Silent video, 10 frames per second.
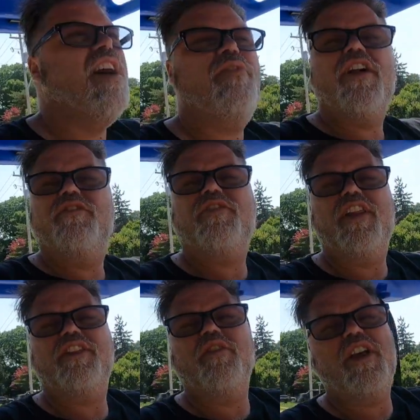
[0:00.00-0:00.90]
I'm not
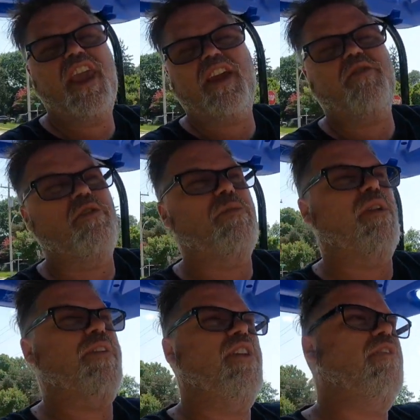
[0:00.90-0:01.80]
invited though. I can't go to a
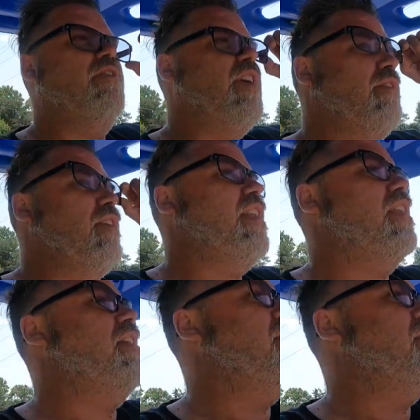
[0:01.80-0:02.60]
barbecue if I'm not invited.